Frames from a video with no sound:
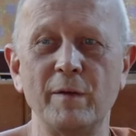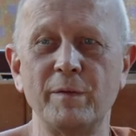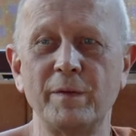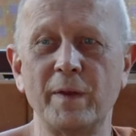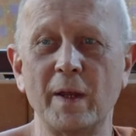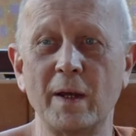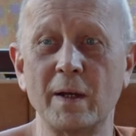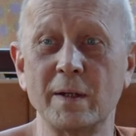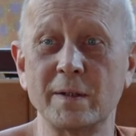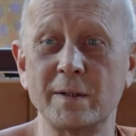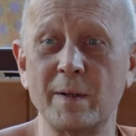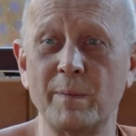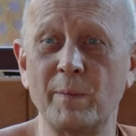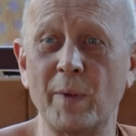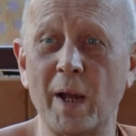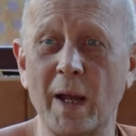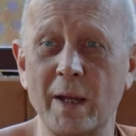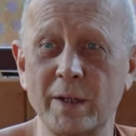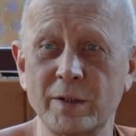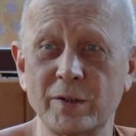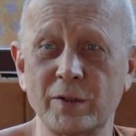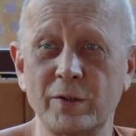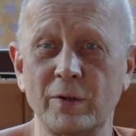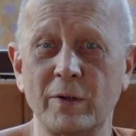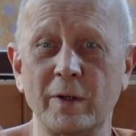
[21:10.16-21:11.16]
if there are some
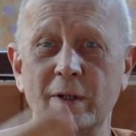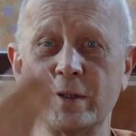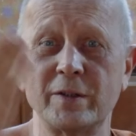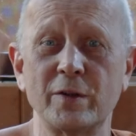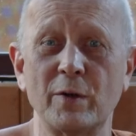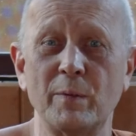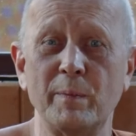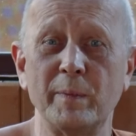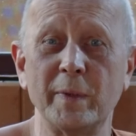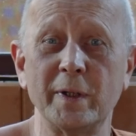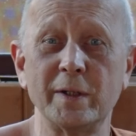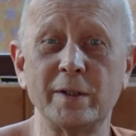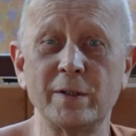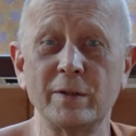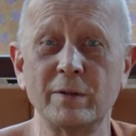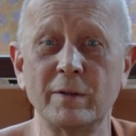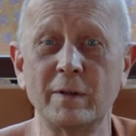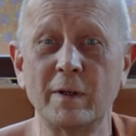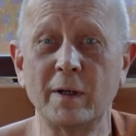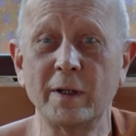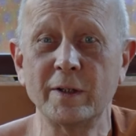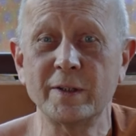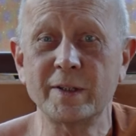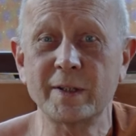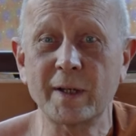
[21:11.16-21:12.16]
asteroids or
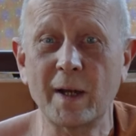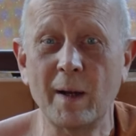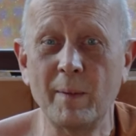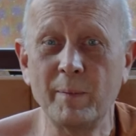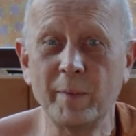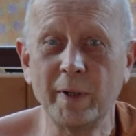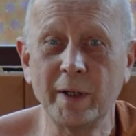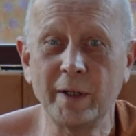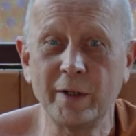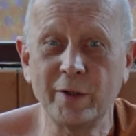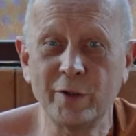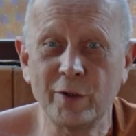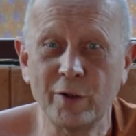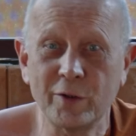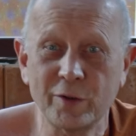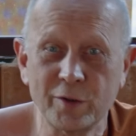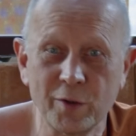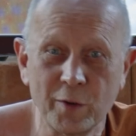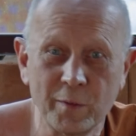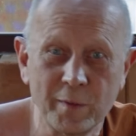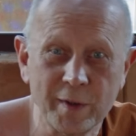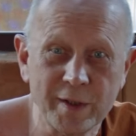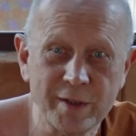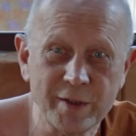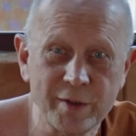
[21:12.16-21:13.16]
meteoroids coming, you know,
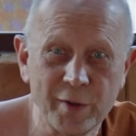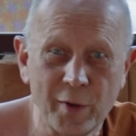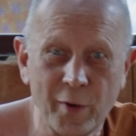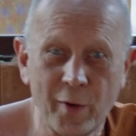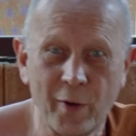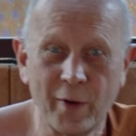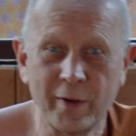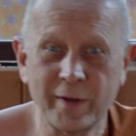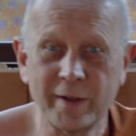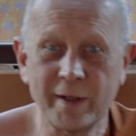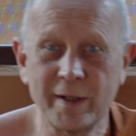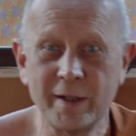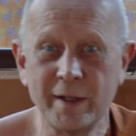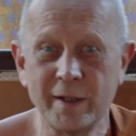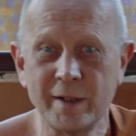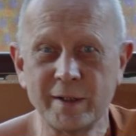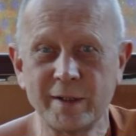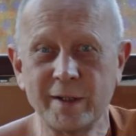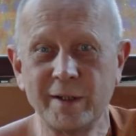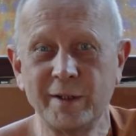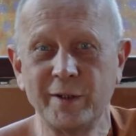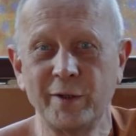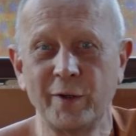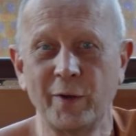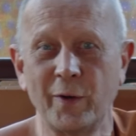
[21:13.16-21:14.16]
towards the Earth and
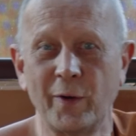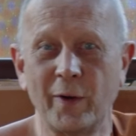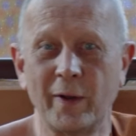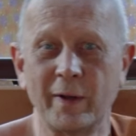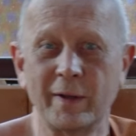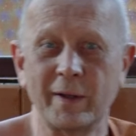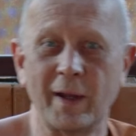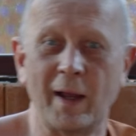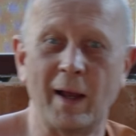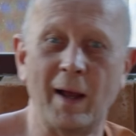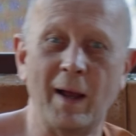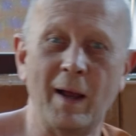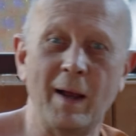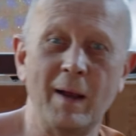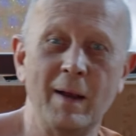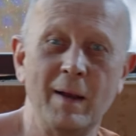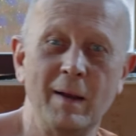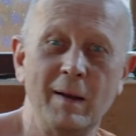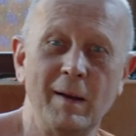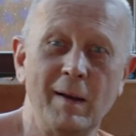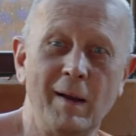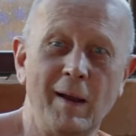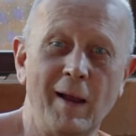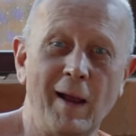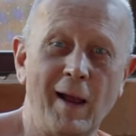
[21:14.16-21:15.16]
hitting the Earth, yeah?
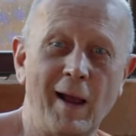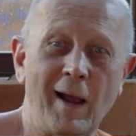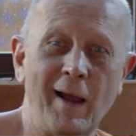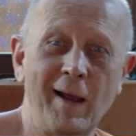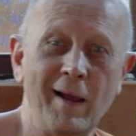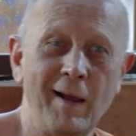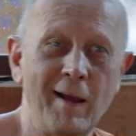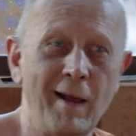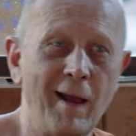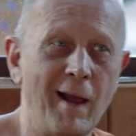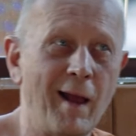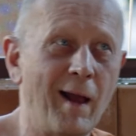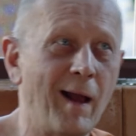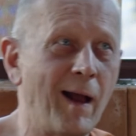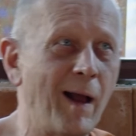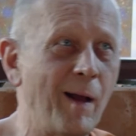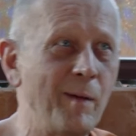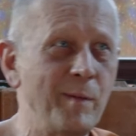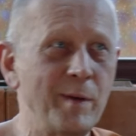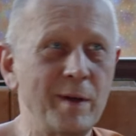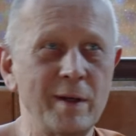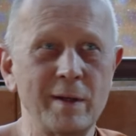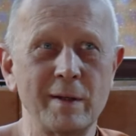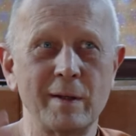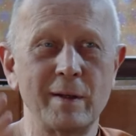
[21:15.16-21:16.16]
I
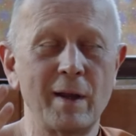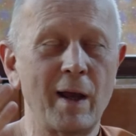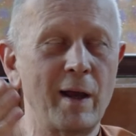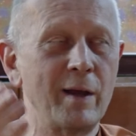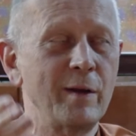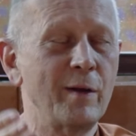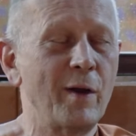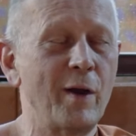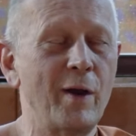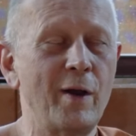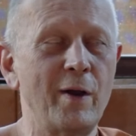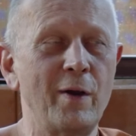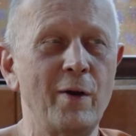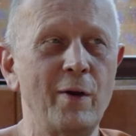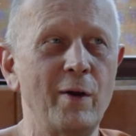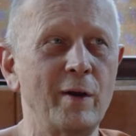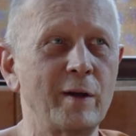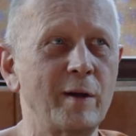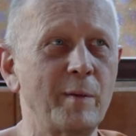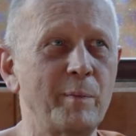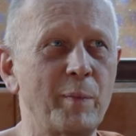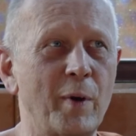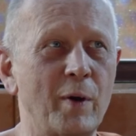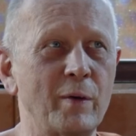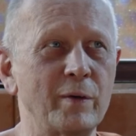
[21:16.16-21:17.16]
mean, I, I heard
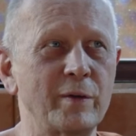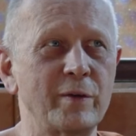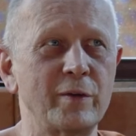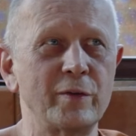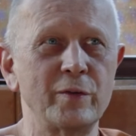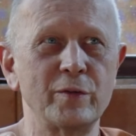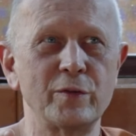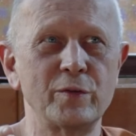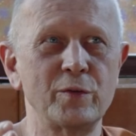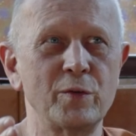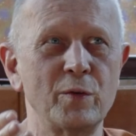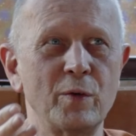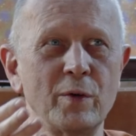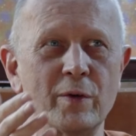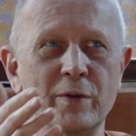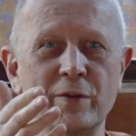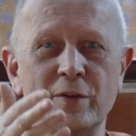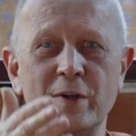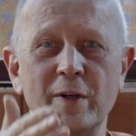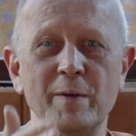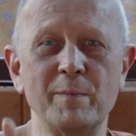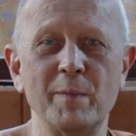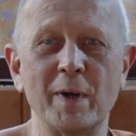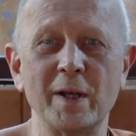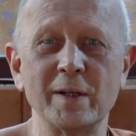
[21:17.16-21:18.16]
about two or
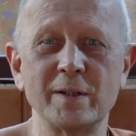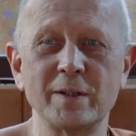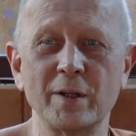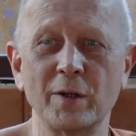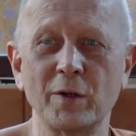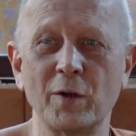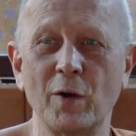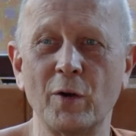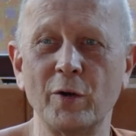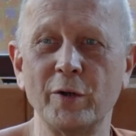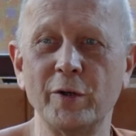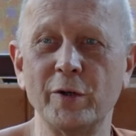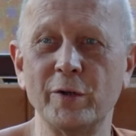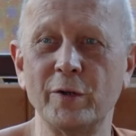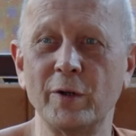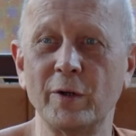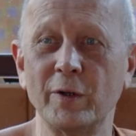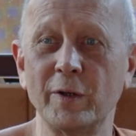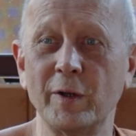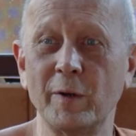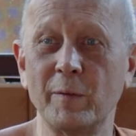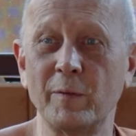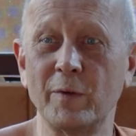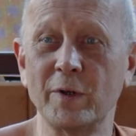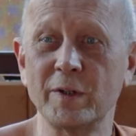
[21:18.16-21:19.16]
three months ago, you know,
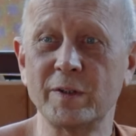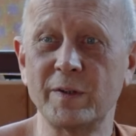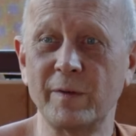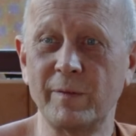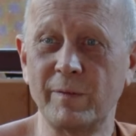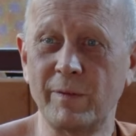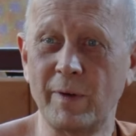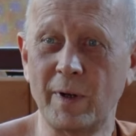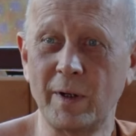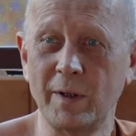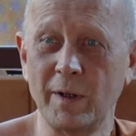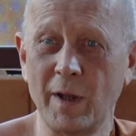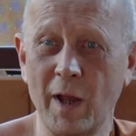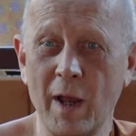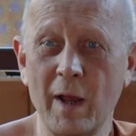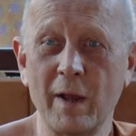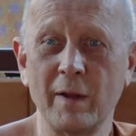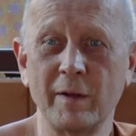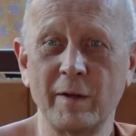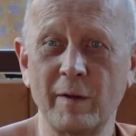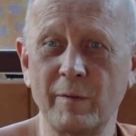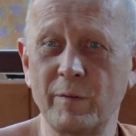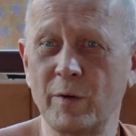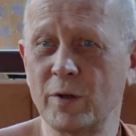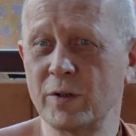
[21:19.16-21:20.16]
there was a very,
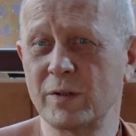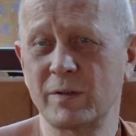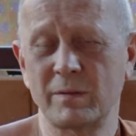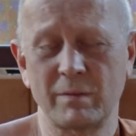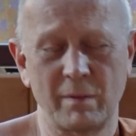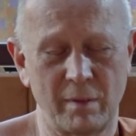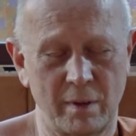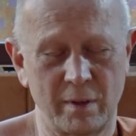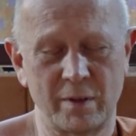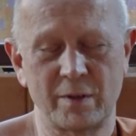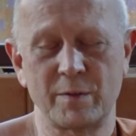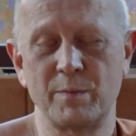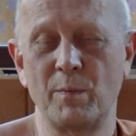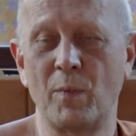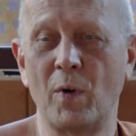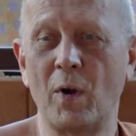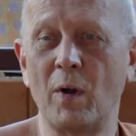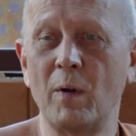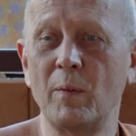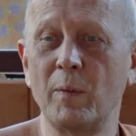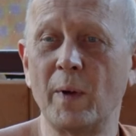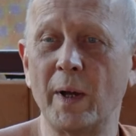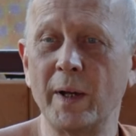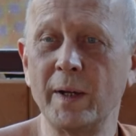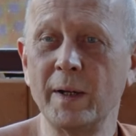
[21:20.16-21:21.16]
there was a
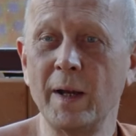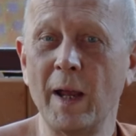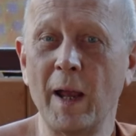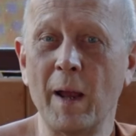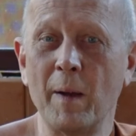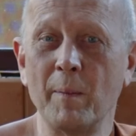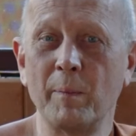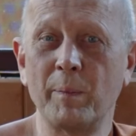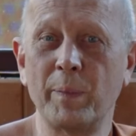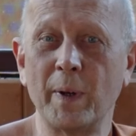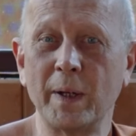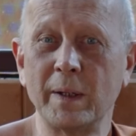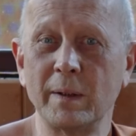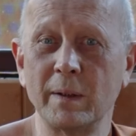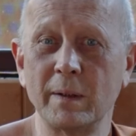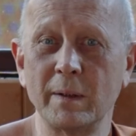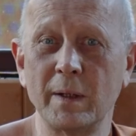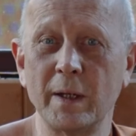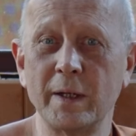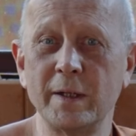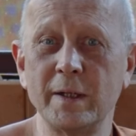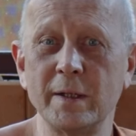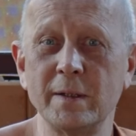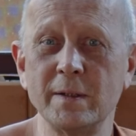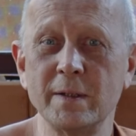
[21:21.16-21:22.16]
small one, but
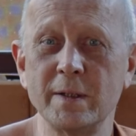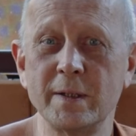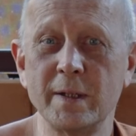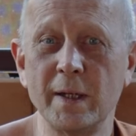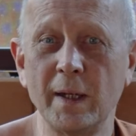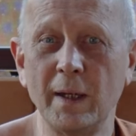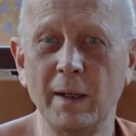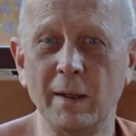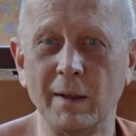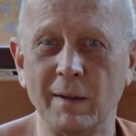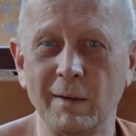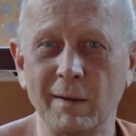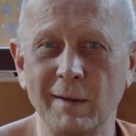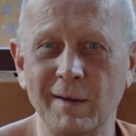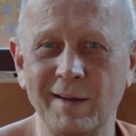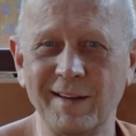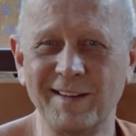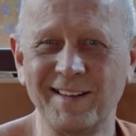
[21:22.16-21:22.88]
they didn't see it.